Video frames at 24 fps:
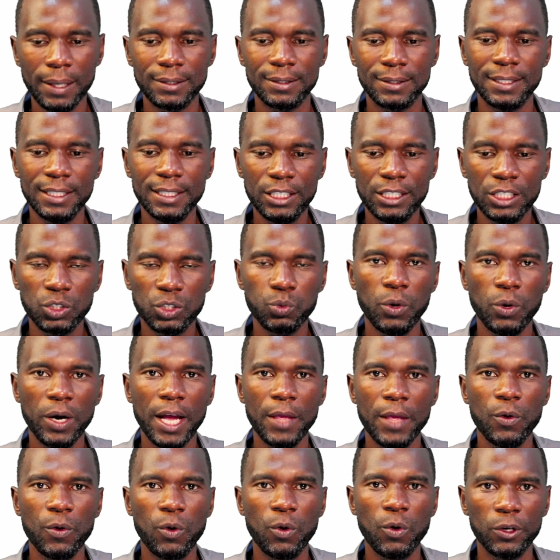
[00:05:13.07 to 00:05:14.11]
This is where you
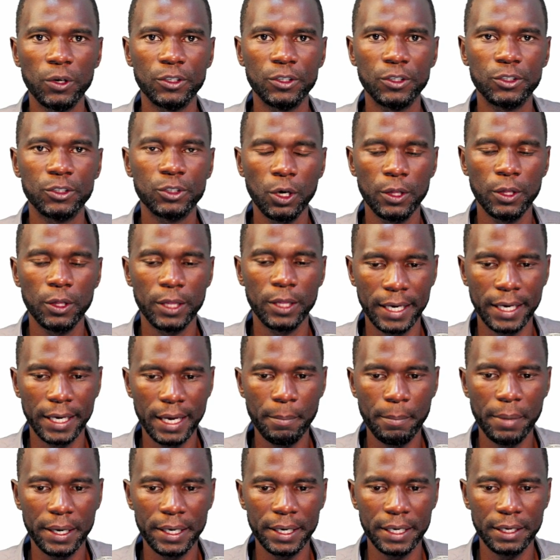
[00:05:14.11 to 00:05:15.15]
control the
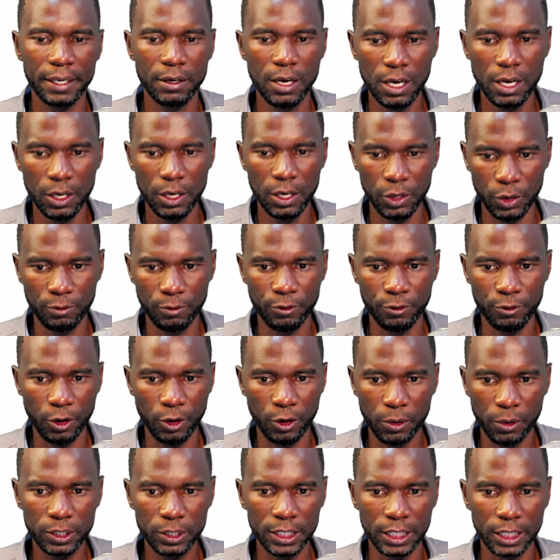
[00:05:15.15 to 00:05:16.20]
numbering you know, for your
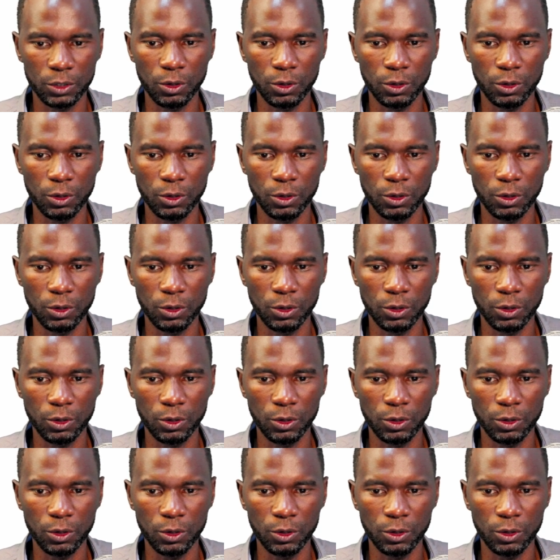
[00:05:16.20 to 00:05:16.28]
project.